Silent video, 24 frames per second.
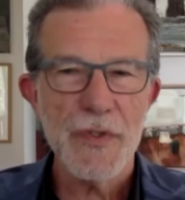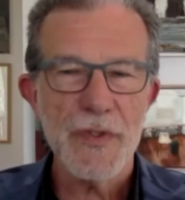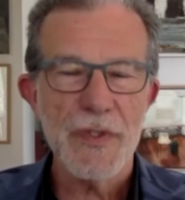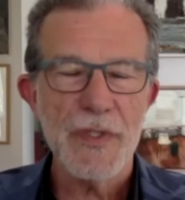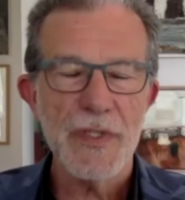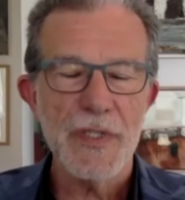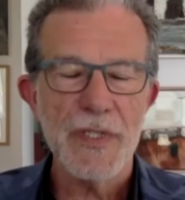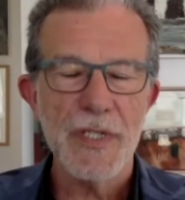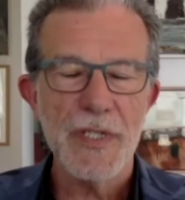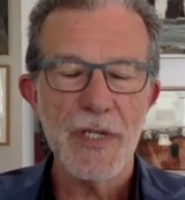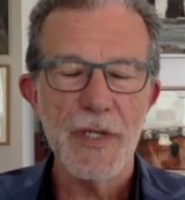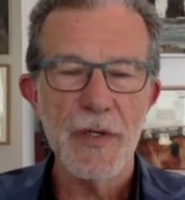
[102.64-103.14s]
the
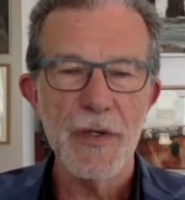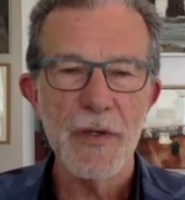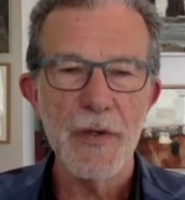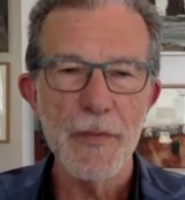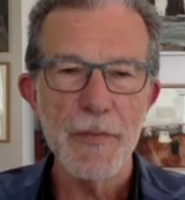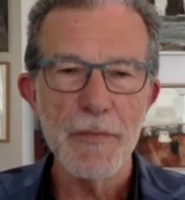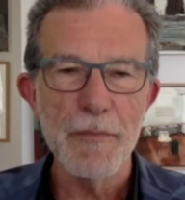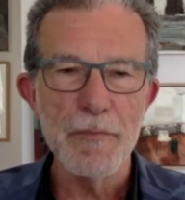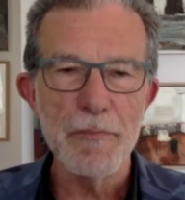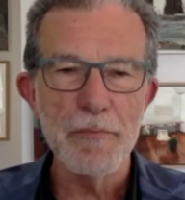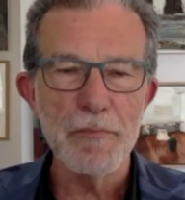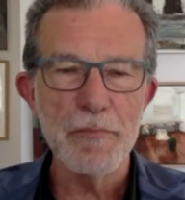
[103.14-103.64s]

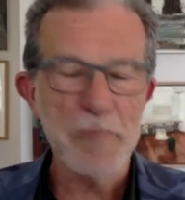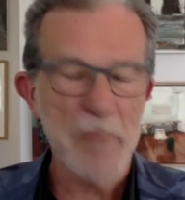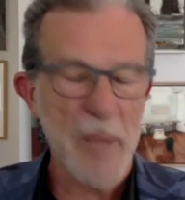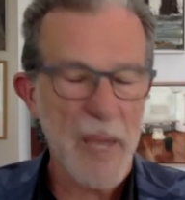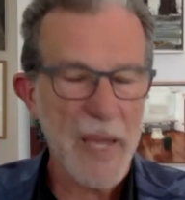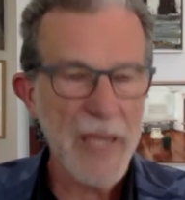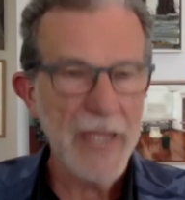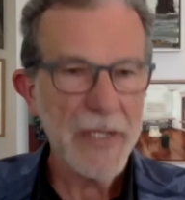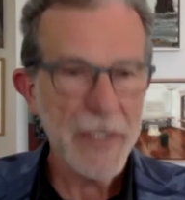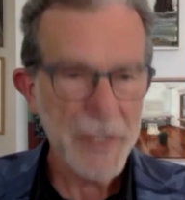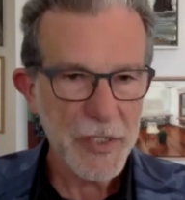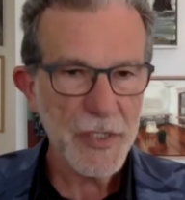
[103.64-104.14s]
term
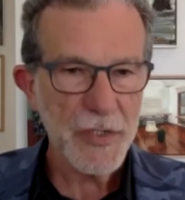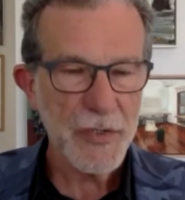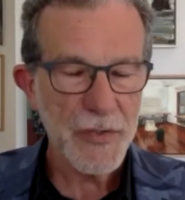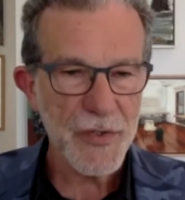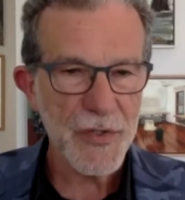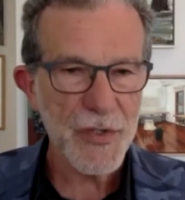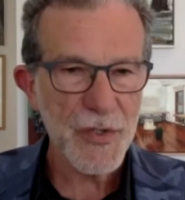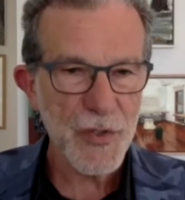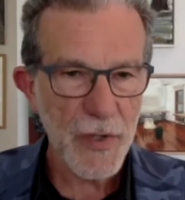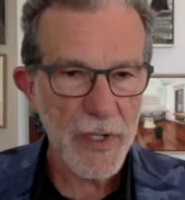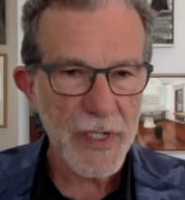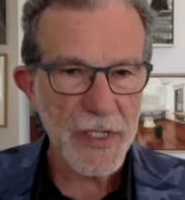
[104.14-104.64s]
paint
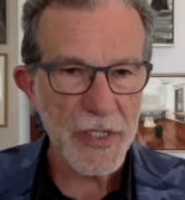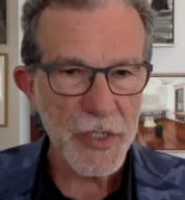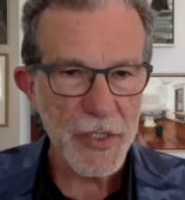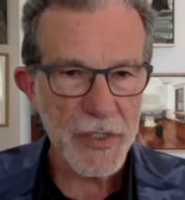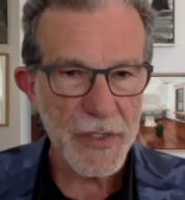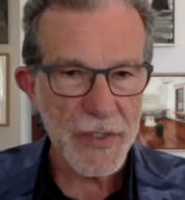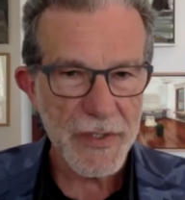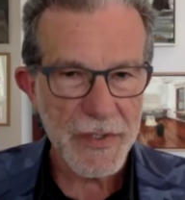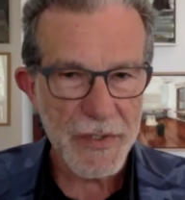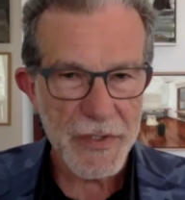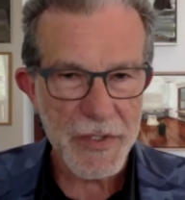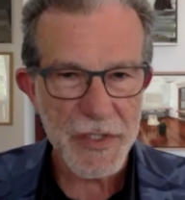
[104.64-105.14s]

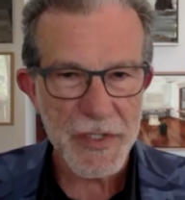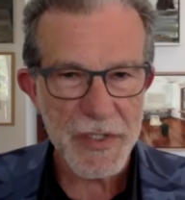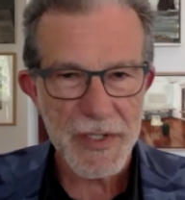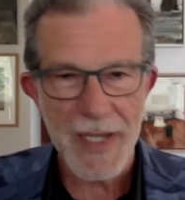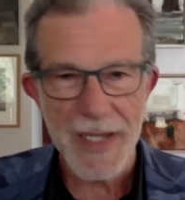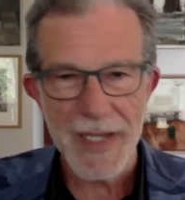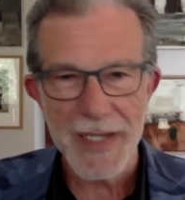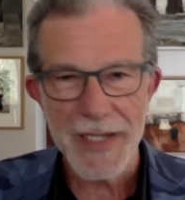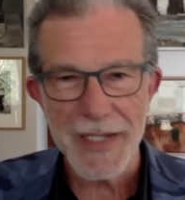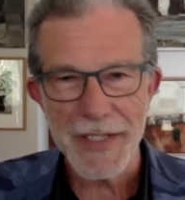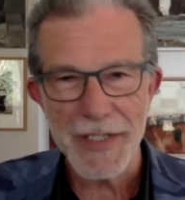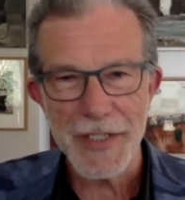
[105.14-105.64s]
constructions
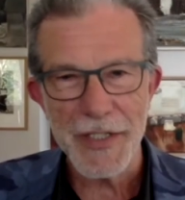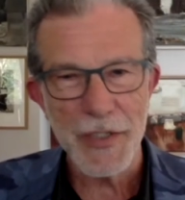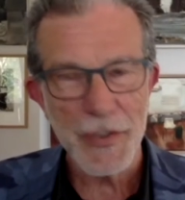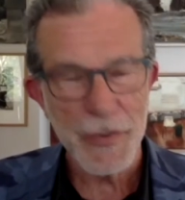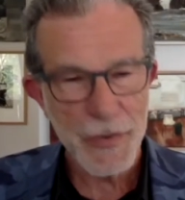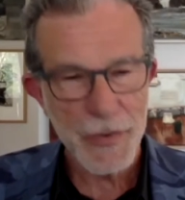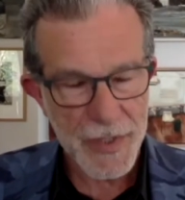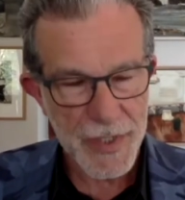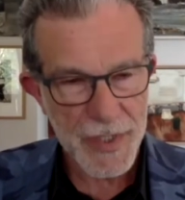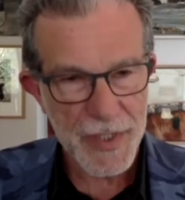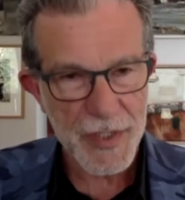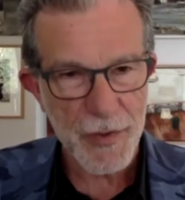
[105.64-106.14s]
to
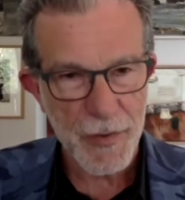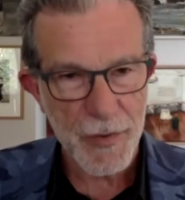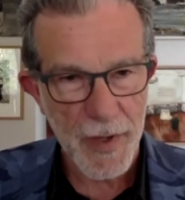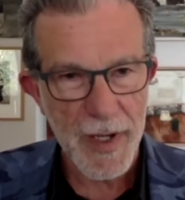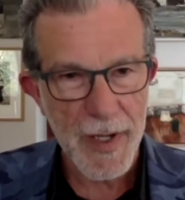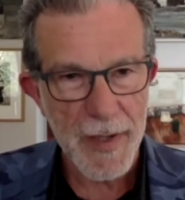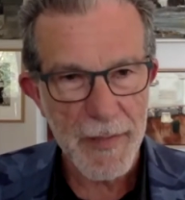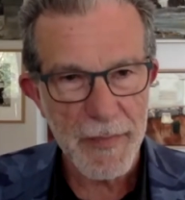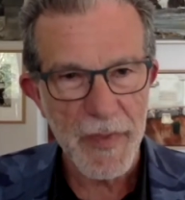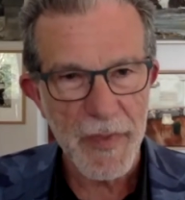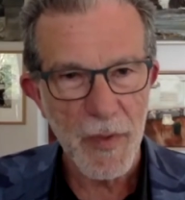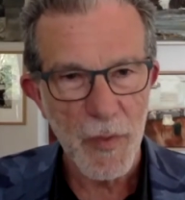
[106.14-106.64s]

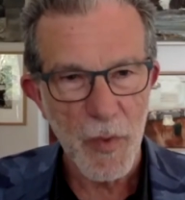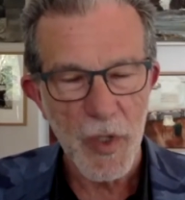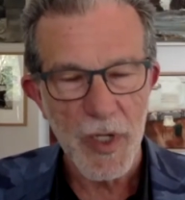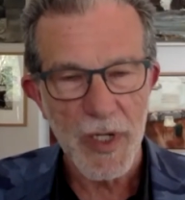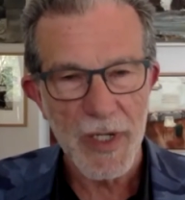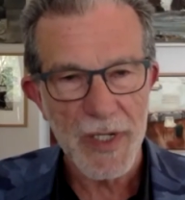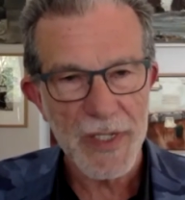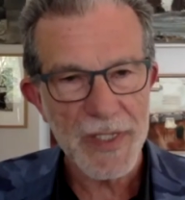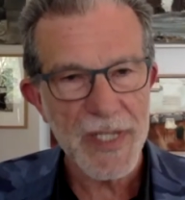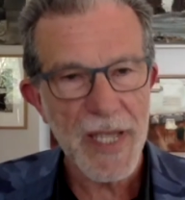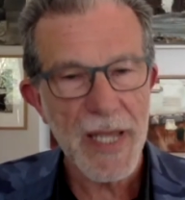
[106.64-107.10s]
describe the works.